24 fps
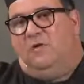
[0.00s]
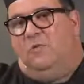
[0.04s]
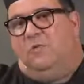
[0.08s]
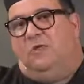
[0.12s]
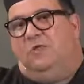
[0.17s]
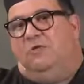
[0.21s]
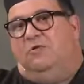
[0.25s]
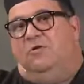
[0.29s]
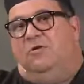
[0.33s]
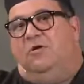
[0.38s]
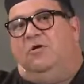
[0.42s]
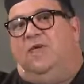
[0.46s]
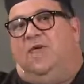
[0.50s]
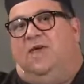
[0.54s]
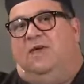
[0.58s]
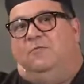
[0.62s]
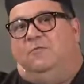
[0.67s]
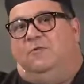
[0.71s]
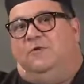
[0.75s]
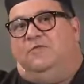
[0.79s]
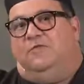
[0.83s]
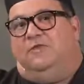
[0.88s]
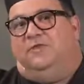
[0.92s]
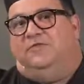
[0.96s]
that we look at
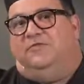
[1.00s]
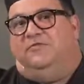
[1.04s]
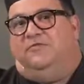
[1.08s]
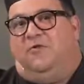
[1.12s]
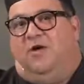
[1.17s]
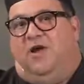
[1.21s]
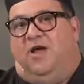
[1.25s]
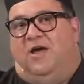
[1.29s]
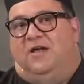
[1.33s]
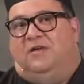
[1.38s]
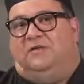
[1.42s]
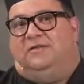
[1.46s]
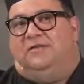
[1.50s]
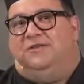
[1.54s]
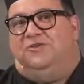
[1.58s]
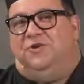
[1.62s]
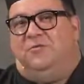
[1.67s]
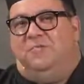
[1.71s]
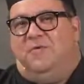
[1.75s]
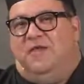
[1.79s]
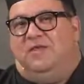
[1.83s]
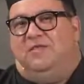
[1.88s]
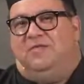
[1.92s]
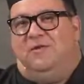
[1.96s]
with these fries is
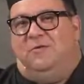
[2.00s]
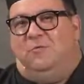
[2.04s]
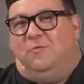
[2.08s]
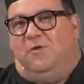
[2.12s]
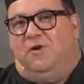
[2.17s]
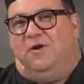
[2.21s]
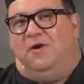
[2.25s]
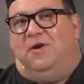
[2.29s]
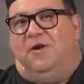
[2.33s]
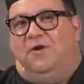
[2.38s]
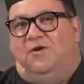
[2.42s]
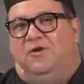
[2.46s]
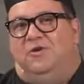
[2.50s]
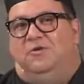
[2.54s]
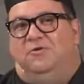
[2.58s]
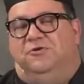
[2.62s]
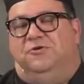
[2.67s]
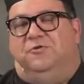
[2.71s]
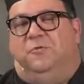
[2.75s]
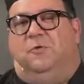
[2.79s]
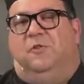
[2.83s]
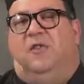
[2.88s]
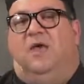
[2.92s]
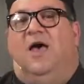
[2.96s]
you may think, what an
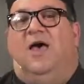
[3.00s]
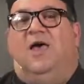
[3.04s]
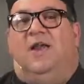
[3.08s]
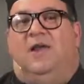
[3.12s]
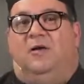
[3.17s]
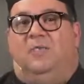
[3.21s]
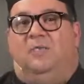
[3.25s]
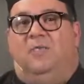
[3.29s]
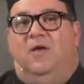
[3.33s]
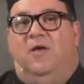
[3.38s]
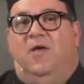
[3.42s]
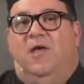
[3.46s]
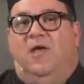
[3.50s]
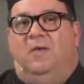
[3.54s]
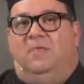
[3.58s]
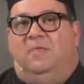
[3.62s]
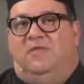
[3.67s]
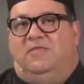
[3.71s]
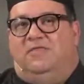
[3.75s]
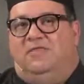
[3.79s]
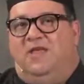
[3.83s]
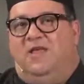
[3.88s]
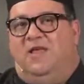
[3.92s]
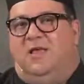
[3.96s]
unusual item.
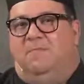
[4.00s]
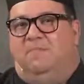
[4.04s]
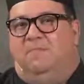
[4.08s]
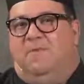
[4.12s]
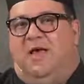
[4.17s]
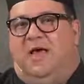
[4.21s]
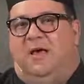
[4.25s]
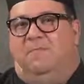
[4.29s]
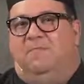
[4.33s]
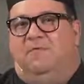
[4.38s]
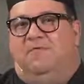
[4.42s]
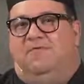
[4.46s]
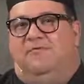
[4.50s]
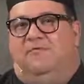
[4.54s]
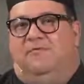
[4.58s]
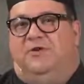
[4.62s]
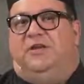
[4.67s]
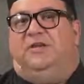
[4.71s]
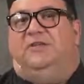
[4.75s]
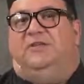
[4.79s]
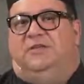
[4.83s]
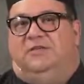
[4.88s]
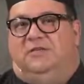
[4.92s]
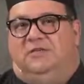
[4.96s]
But think of Papa
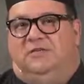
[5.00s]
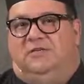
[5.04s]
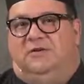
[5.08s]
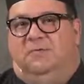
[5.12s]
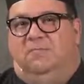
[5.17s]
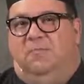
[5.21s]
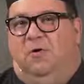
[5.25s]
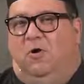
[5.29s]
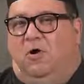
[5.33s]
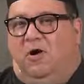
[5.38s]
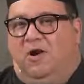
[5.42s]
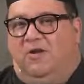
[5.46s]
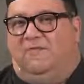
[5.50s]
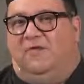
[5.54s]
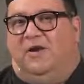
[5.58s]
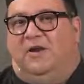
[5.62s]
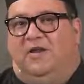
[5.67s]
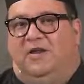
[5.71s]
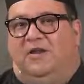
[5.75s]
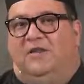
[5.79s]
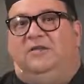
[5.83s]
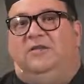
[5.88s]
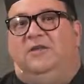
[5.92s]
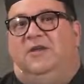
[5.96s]
Fritas, part of our
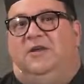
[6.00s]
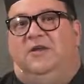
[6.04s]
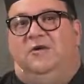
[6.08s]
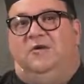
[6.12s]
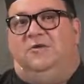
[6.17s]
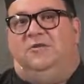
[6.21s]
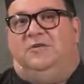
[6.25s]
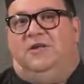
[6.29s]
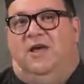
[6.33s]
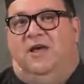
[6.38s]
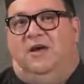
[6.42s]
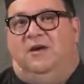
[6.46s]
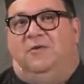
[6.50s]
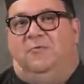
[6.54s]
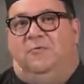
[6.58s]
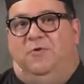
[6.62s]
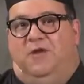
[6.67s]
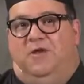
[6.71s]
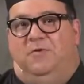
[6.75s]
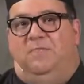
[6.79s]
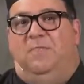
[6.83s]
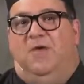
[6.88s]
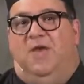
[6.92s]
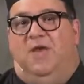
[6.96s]
Contigo
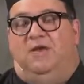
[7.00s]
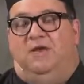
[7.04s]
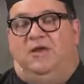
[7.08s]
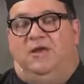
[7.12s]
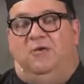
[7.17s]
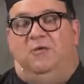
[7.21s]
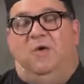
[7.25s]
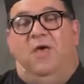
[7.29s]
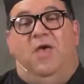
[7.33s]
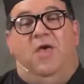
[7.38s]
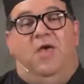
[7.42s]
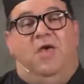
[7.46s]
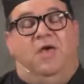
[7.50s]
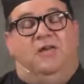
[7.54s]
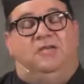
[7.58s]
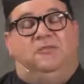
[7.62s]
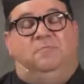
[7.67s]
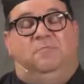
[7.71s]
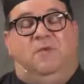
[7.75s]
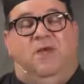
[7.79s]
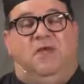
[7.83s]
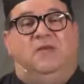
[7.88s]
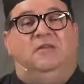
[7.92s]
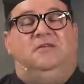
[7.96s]
Taqueria menu. It's
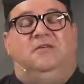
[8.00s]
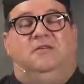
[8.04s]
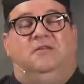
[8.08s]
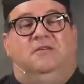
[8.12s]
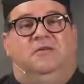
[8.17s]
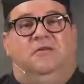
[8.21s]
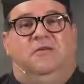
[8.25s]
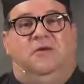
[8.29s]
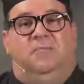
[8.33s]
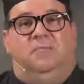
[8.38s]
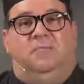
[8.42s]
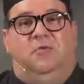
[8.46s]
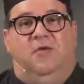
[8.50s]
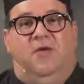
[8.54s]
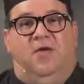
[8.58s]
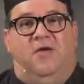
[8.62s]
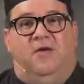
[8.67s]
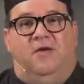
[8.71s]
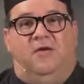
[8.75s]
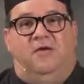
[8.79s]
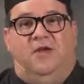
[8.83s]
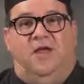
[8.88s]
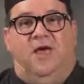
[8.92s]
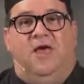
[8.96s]
basically a
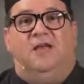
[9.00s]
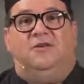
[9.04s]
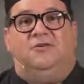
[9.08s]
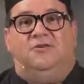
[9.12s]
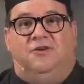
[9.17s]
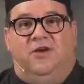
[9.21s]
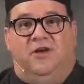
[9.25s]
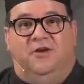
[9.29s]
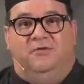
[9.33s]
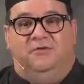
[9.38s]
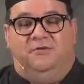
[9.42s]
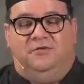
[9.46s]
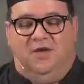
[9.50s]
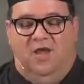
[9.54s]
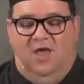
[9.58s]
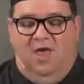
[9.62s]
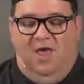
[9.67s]
play on nachos.